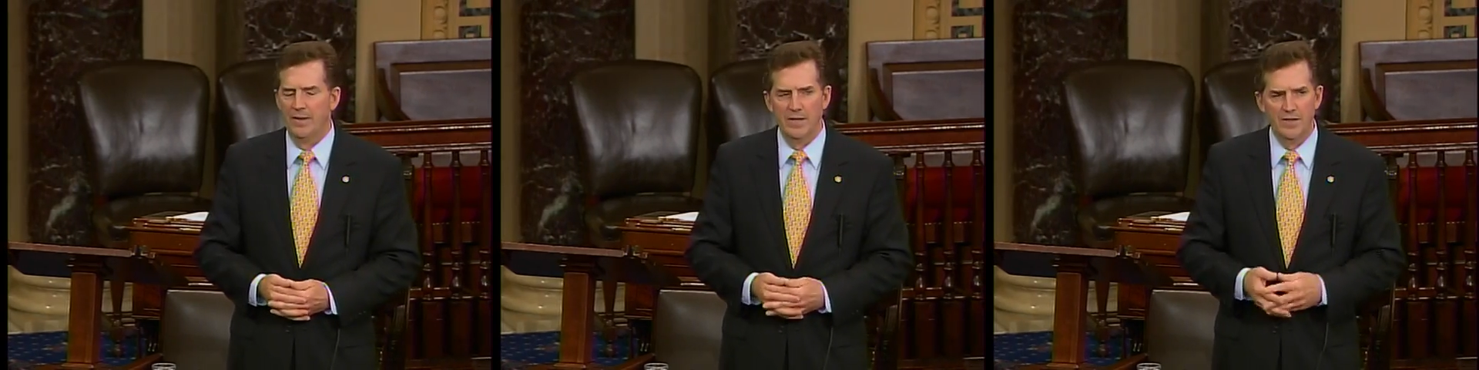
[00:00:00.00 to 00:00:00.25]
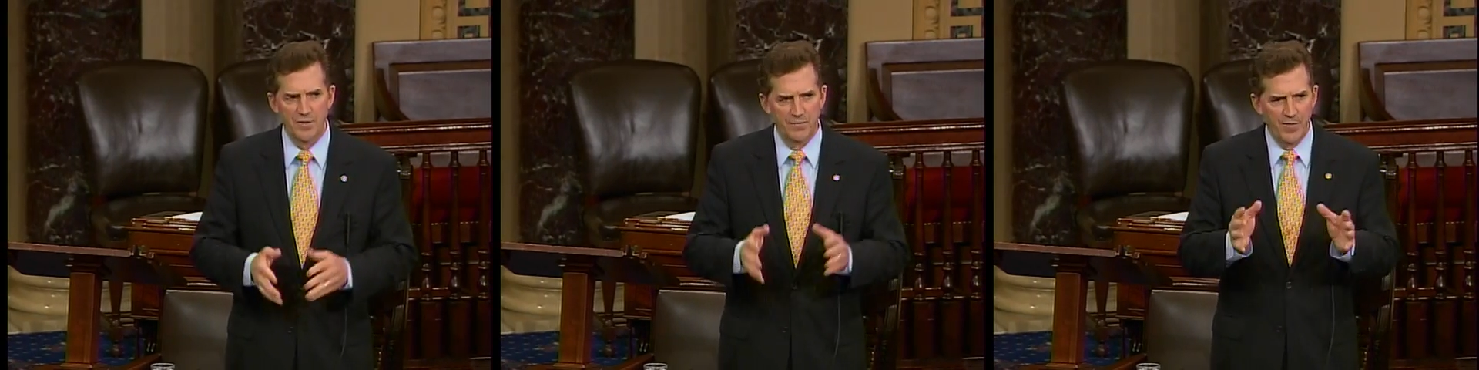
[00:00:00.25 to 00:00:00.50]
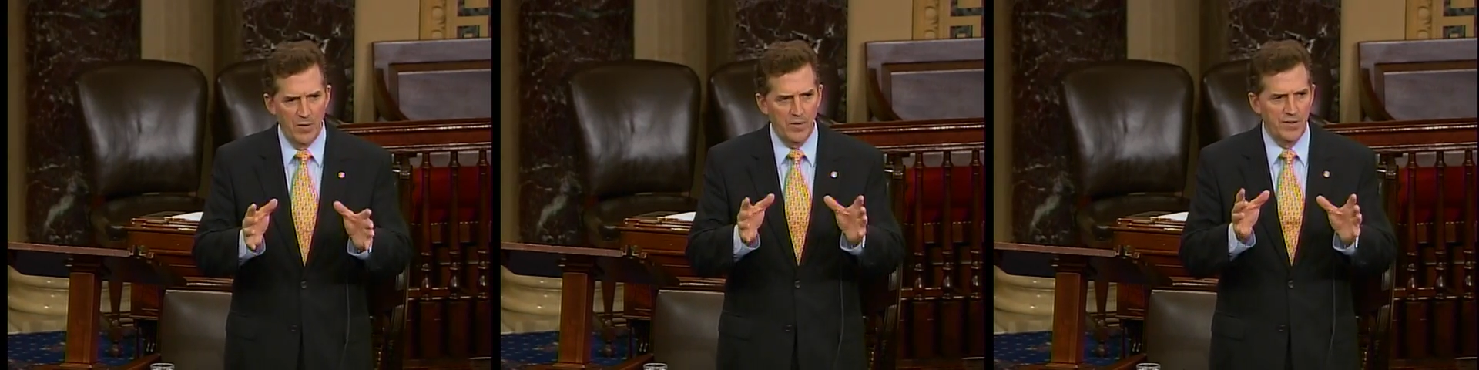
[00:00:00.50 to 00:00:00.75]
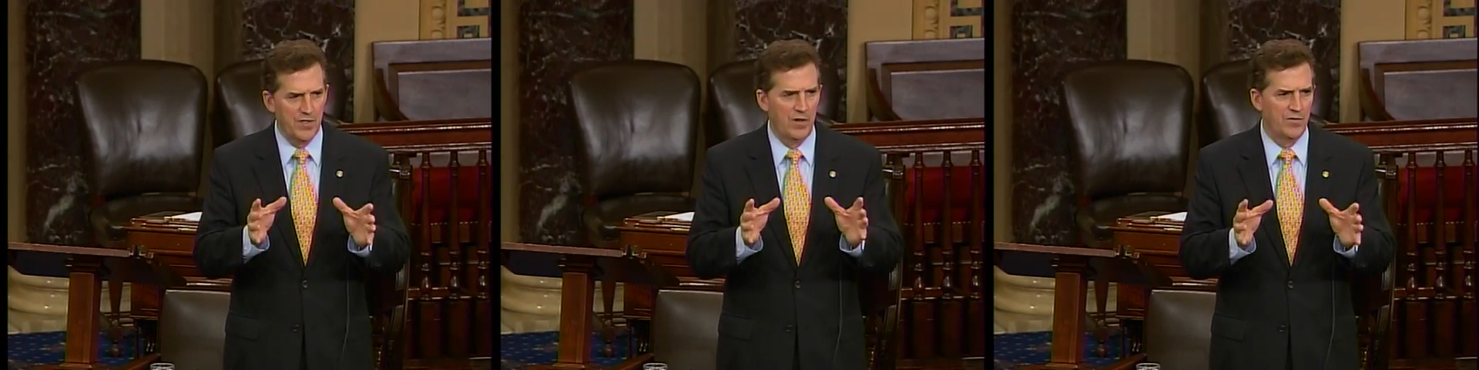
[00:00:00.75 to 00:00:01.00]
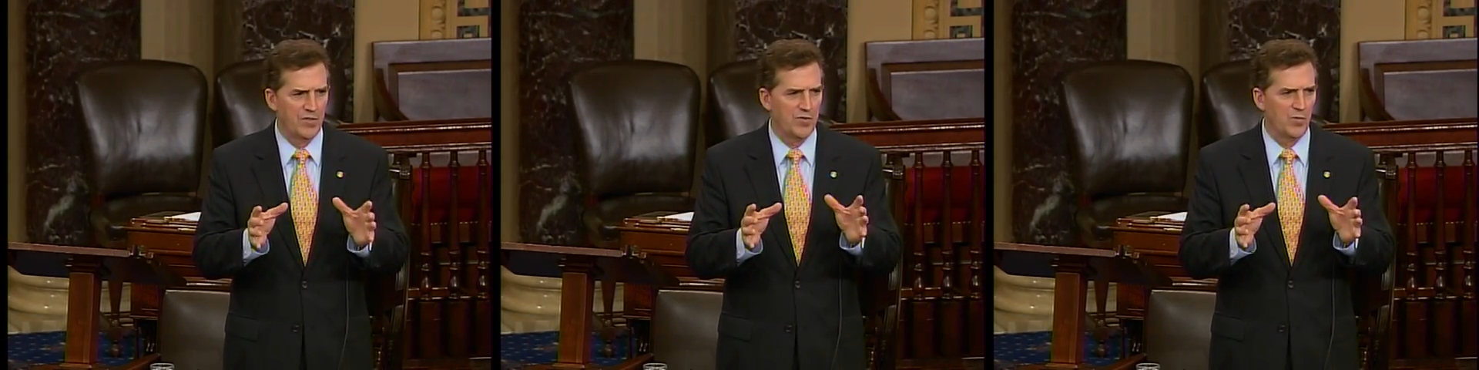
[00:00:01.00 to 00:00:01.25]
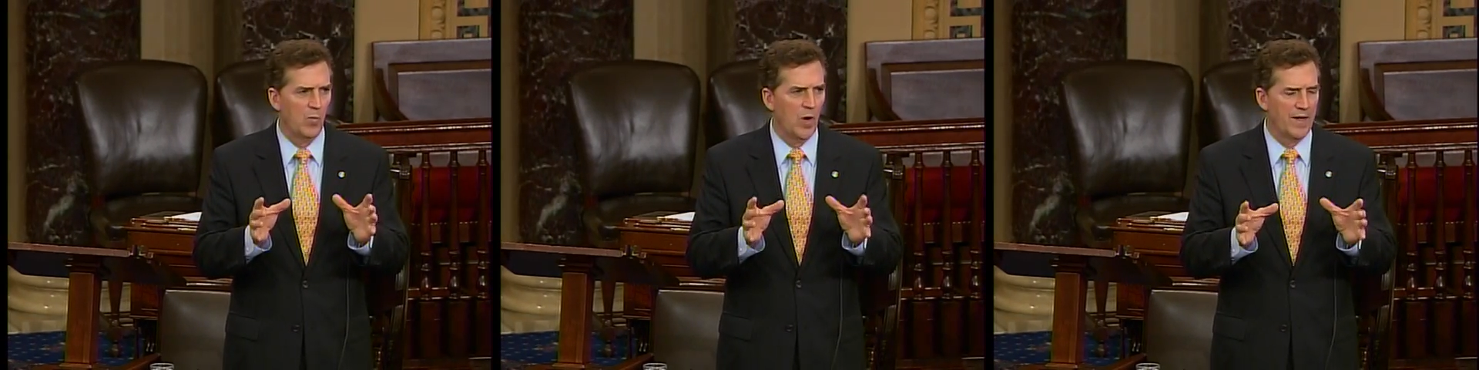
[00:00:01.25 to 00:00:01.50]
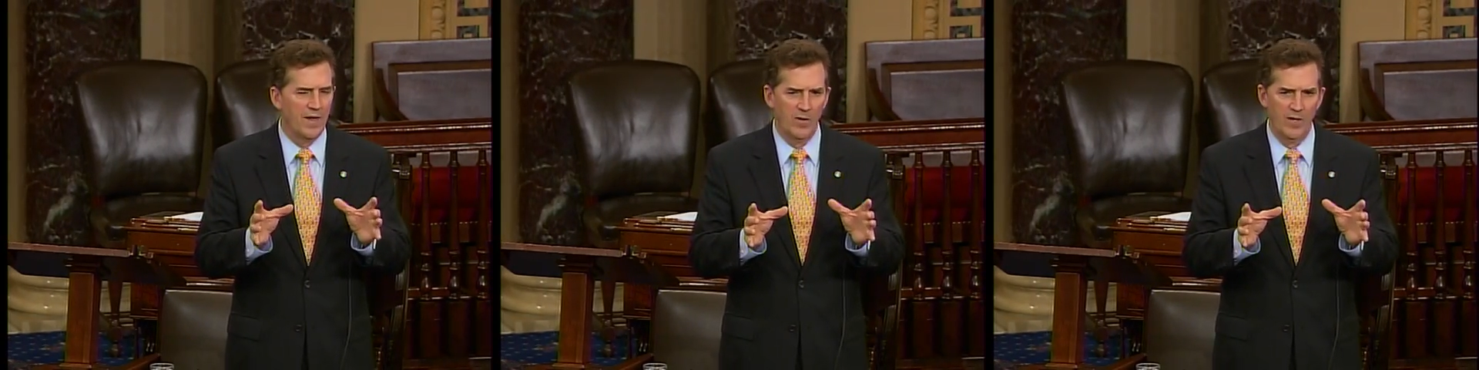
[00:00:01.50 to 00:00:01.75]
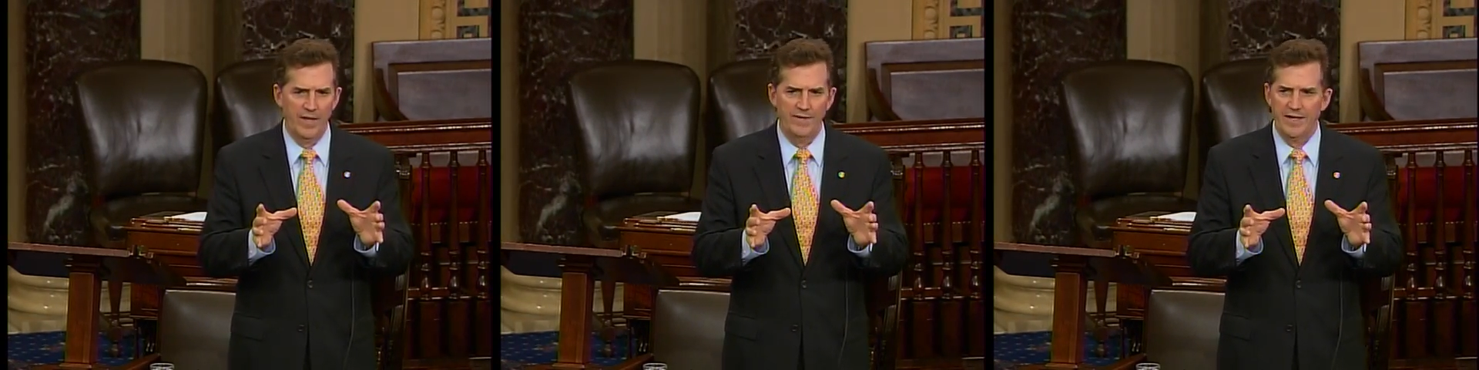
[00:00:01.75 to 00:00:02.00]
is to focus on just one
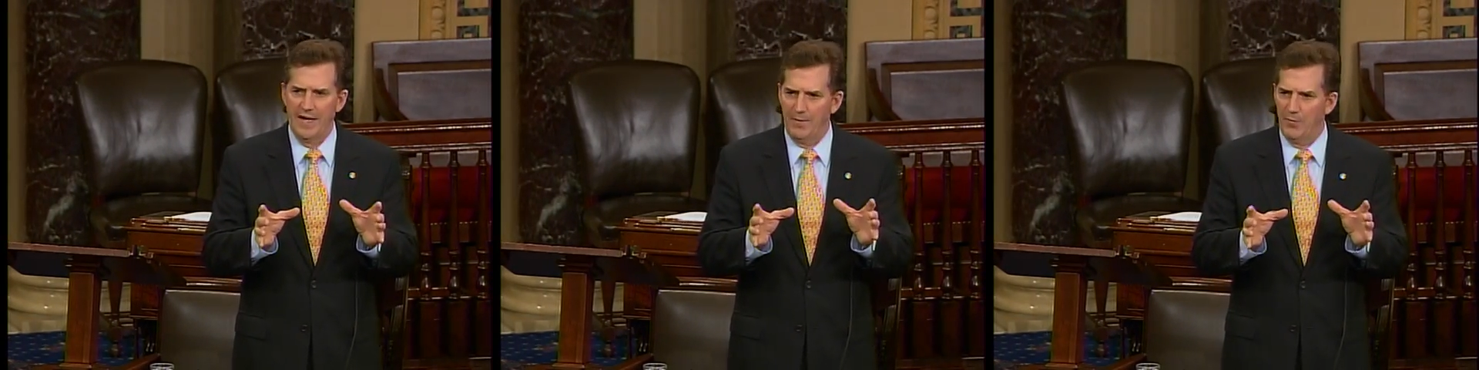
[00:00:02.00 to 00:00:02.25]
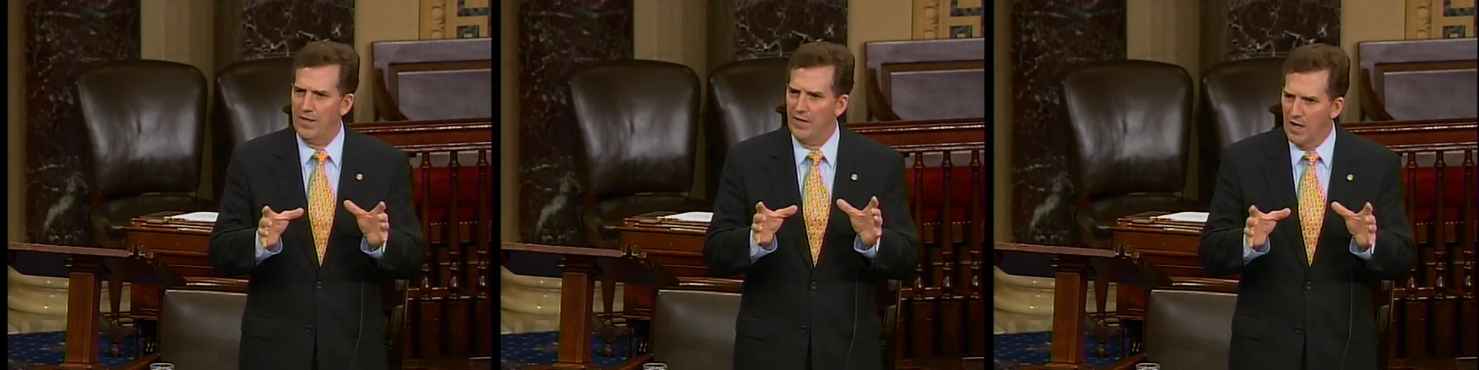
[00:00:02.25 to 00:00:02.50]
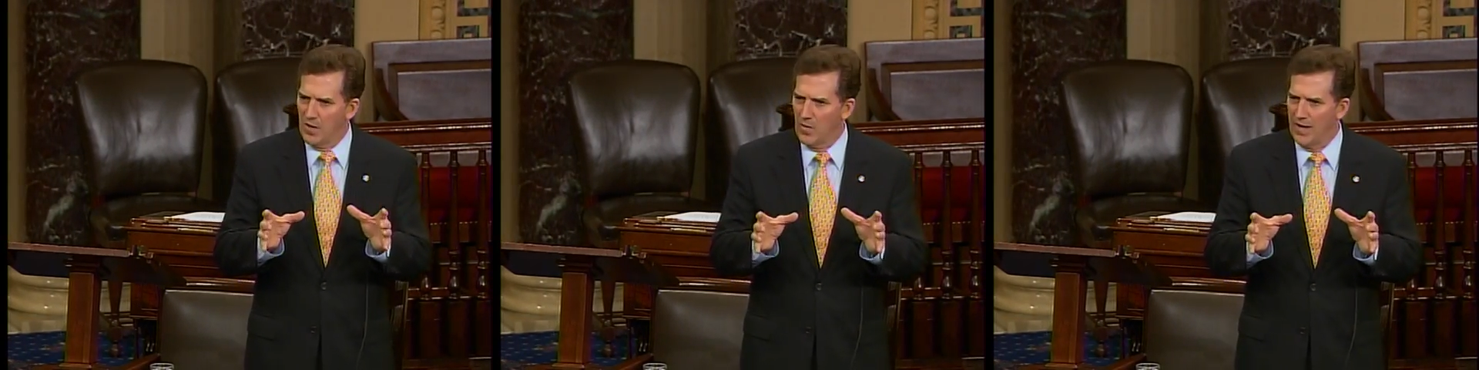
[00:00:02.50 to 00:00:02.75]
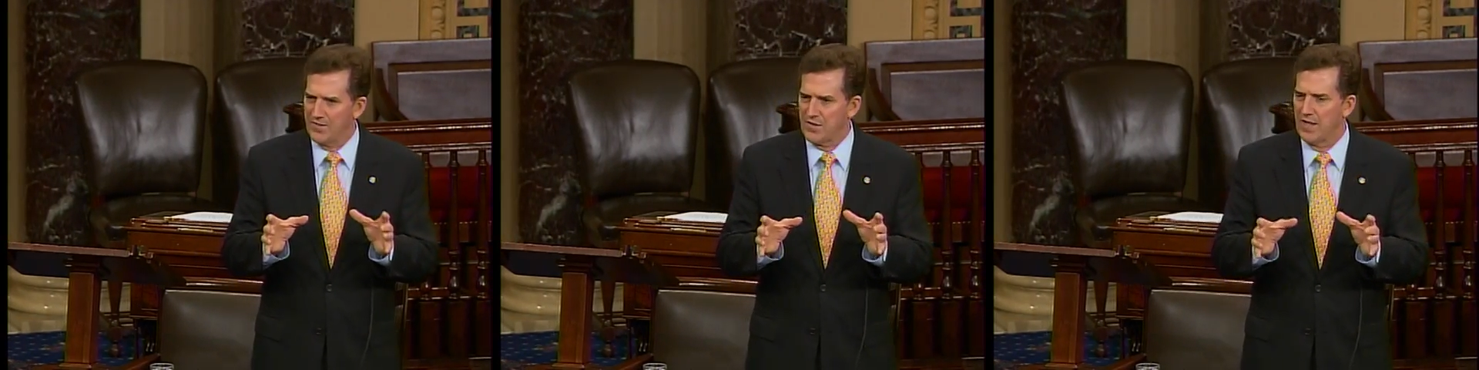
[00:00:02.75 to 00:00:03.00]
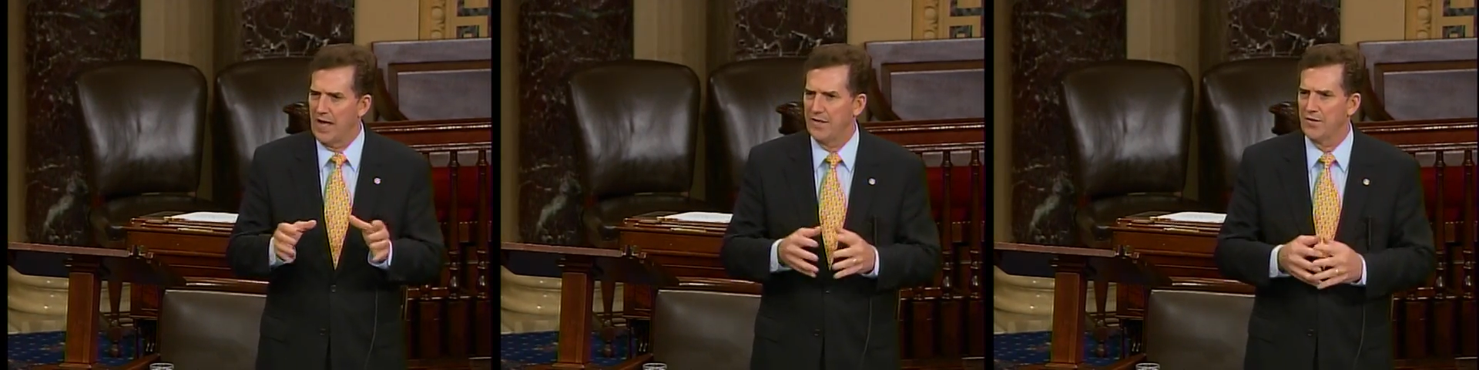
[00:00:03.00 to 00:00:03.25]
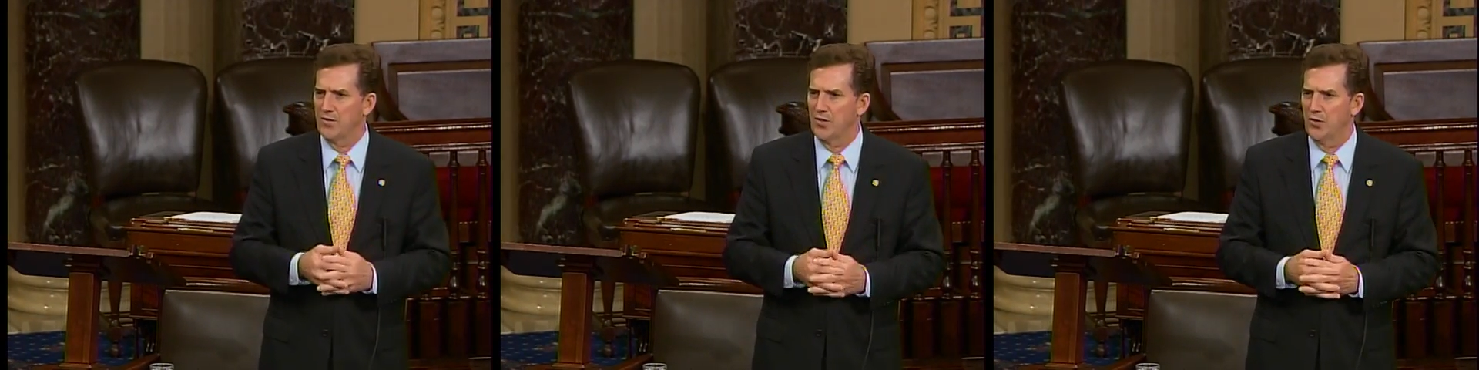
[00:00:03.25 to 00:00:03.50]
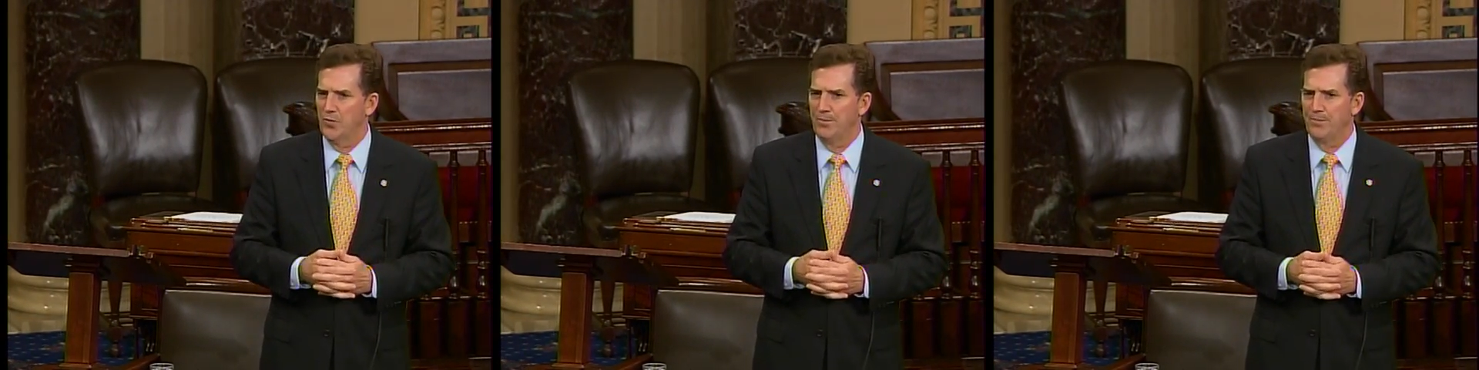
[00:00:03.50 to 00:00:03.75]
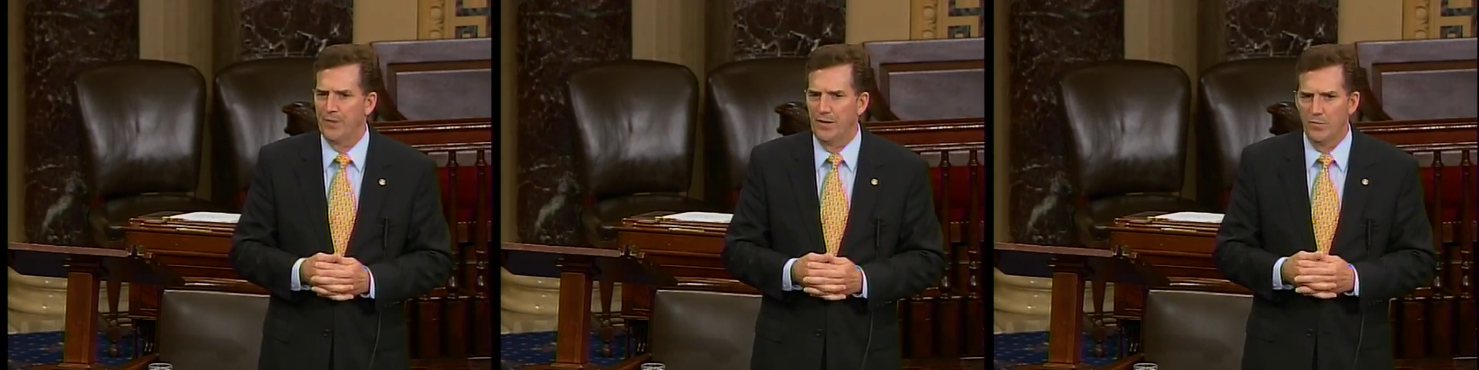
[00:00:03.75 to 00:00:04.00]
area that we know has a lot to do
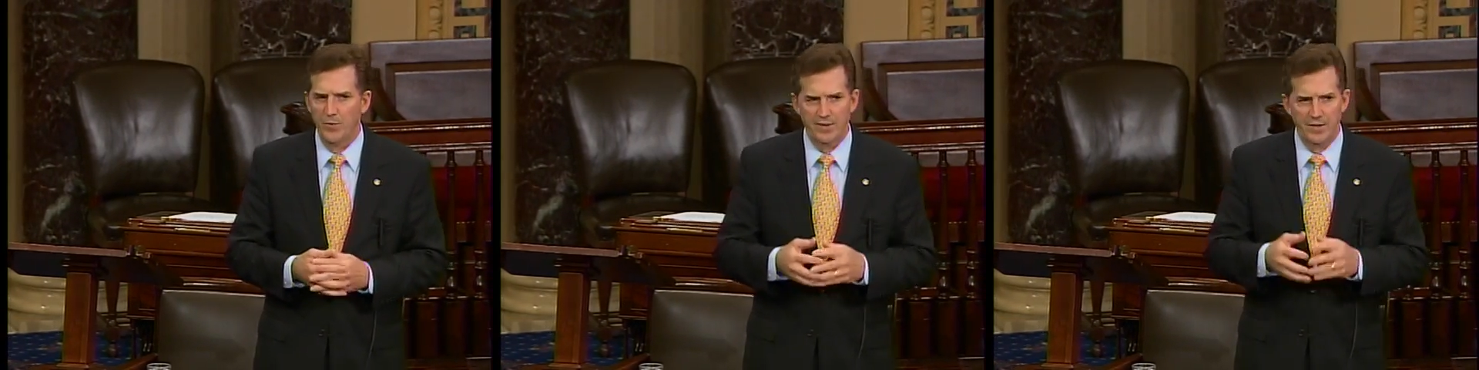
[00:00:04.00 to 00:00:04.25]
with